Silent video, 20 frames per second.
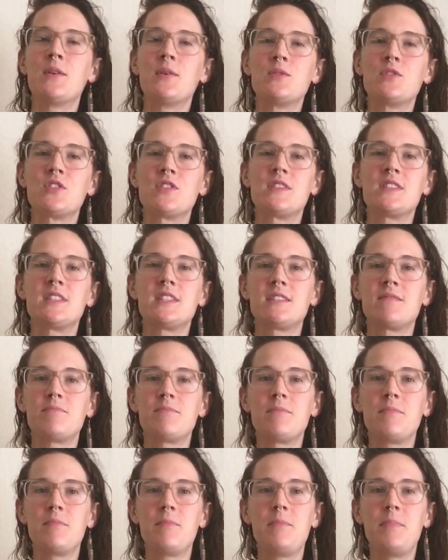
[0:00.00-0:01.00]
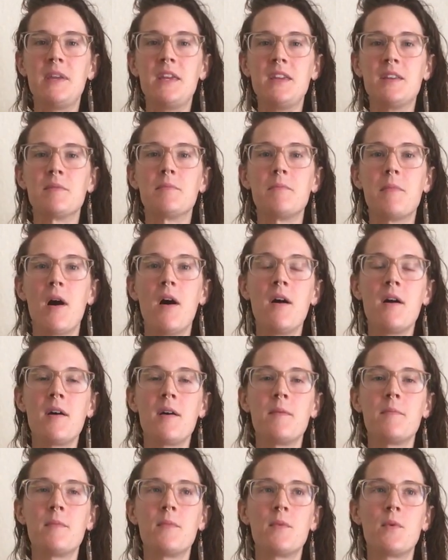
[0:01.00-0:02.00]
just being a
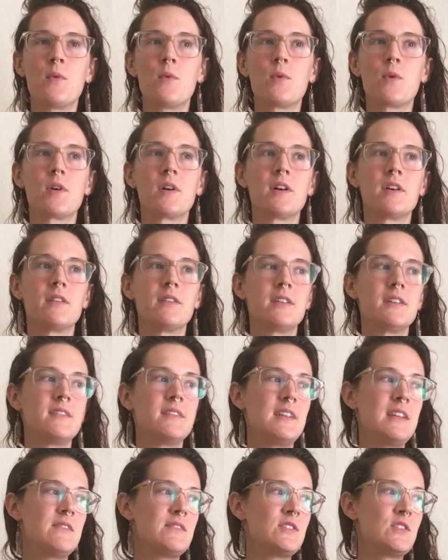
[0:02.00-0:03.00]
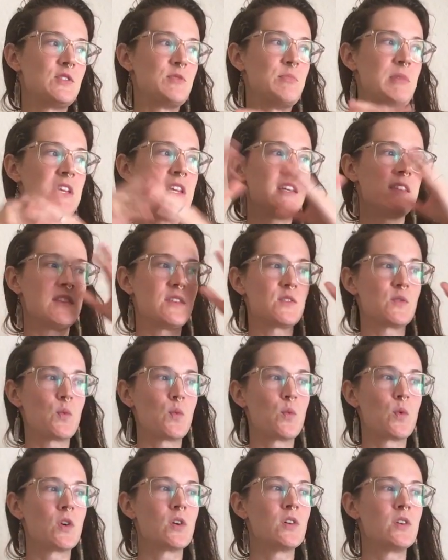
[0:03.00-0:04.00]
mom, or even just being in this
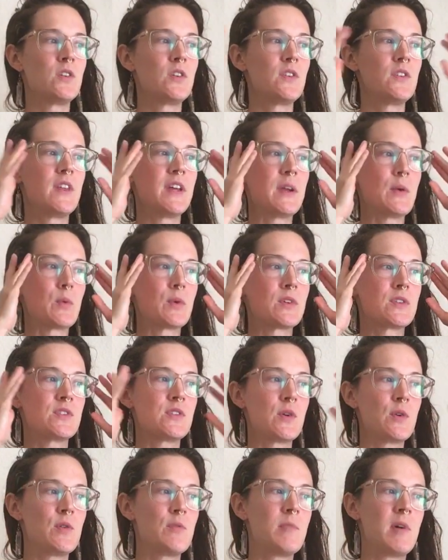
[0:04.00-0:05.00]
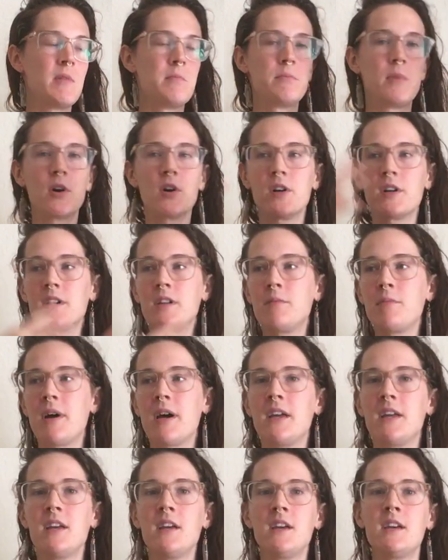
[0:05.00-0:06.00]
world, like we're so bombarded
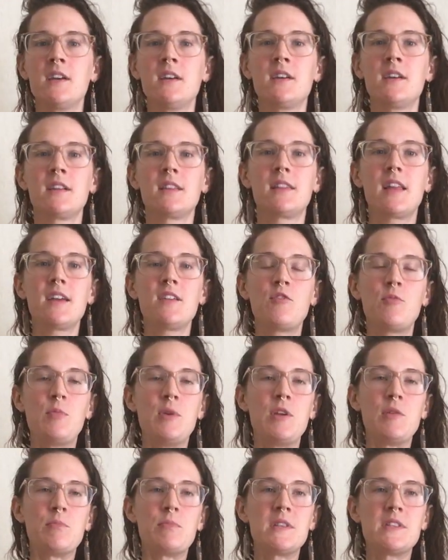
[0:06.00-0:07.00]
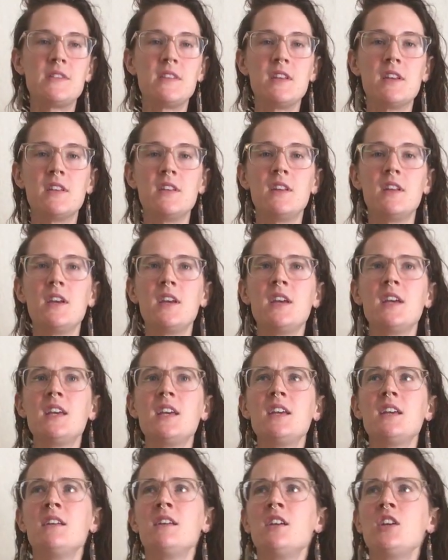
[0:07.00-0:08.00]
by life being busy, and
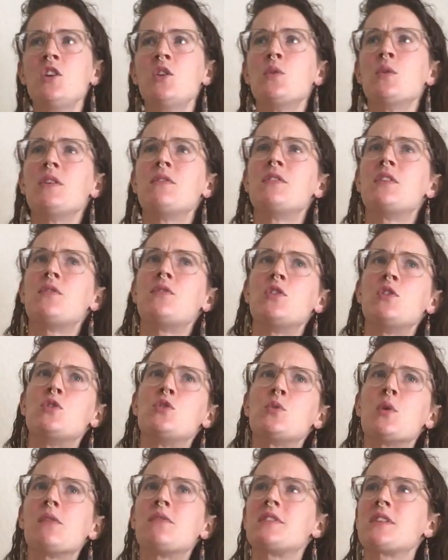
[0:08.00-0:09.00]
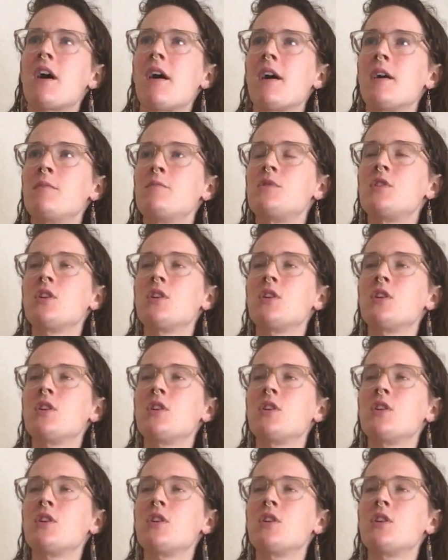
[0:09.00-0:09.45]
you know, even if you do have time